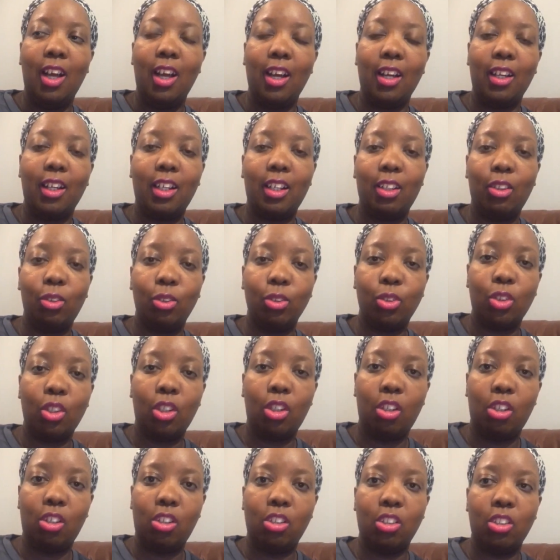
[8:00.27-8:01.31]
and I also
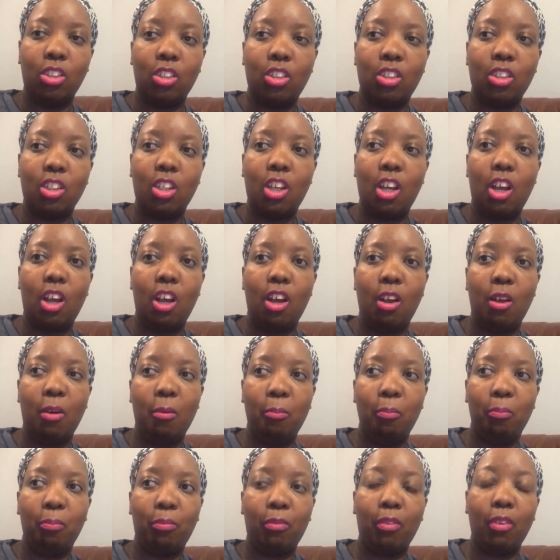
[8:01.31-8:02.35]
learned
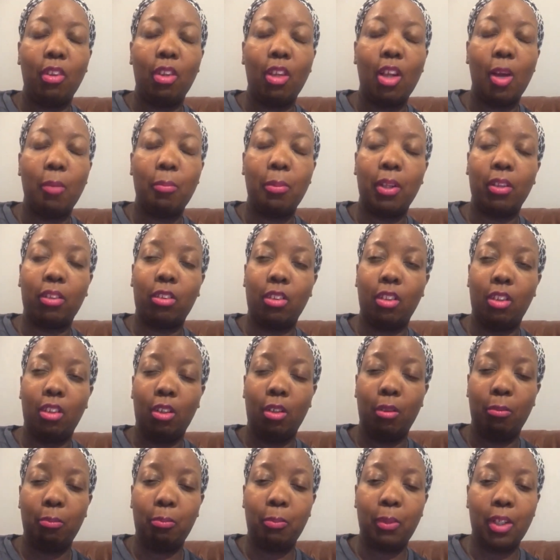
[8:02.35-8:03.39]
about
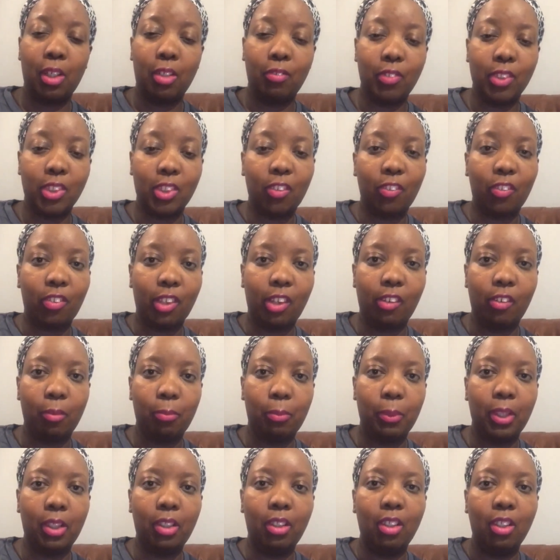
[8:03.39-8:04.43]
the benefits of
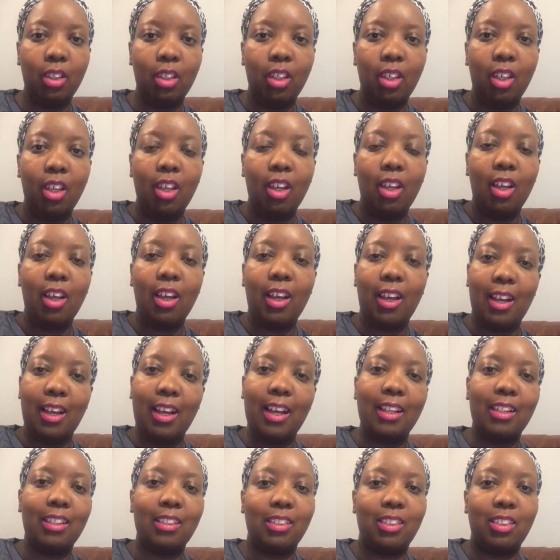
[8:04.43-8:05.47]
therapy
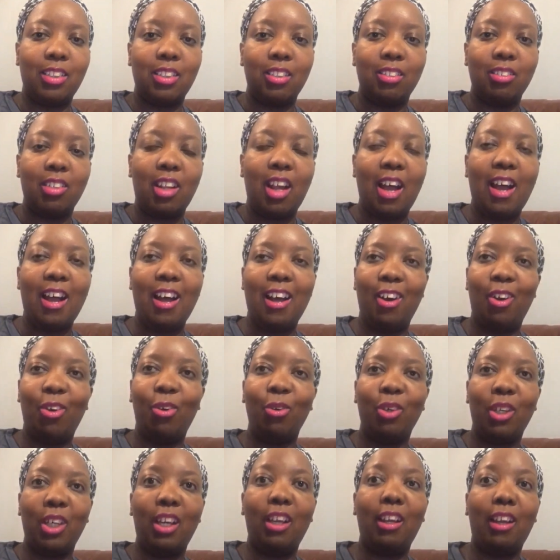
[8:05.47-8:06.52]
and
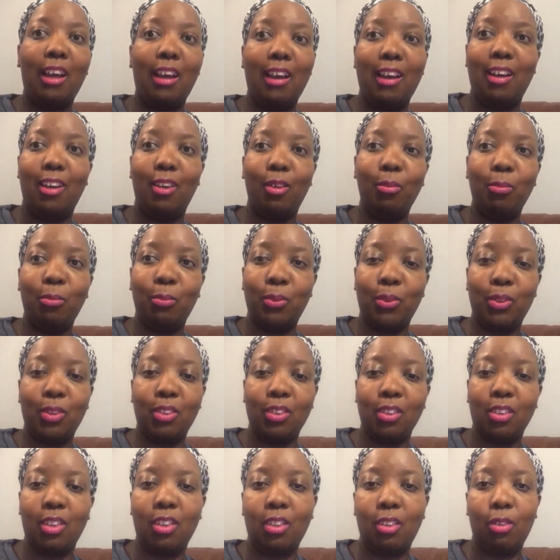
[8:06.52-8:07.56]
how it helps
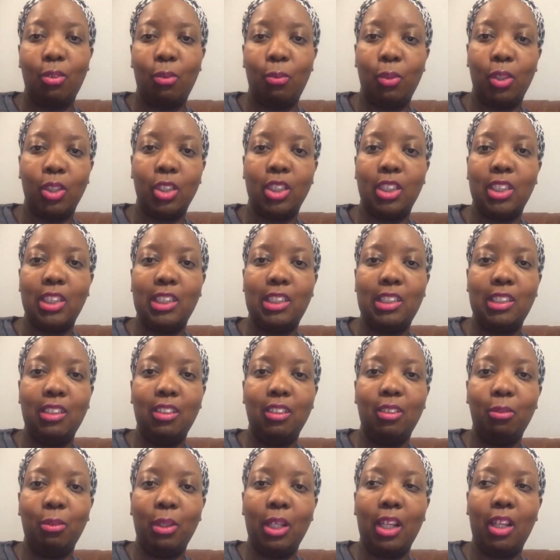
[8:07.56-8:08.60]
one to
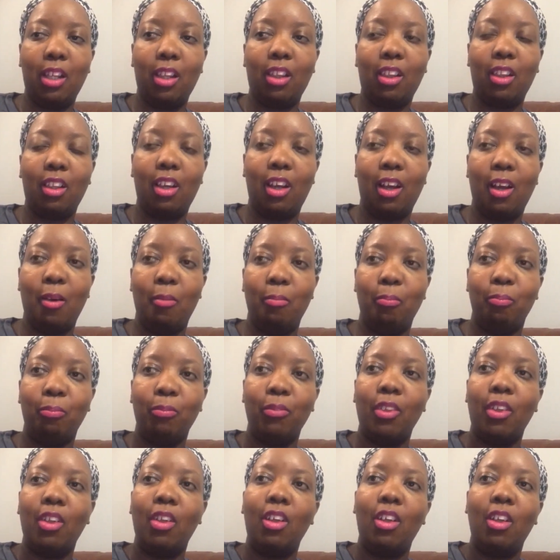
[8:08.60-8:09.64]
deal with
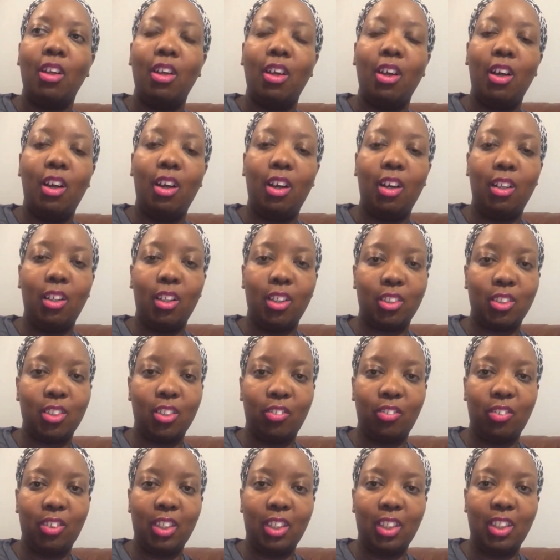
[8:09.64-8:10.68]
a lot
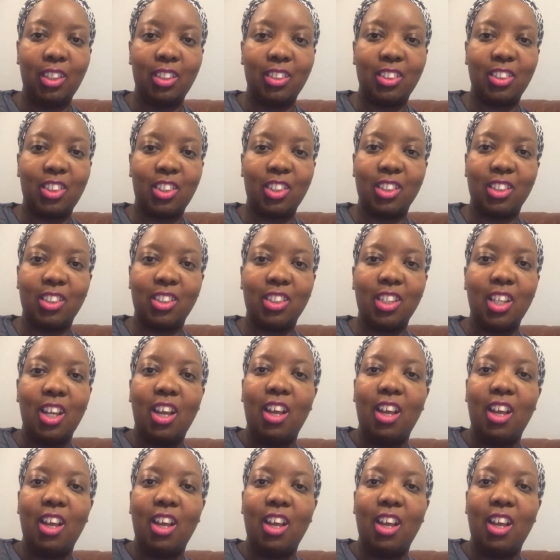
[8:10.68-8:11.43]
of things, because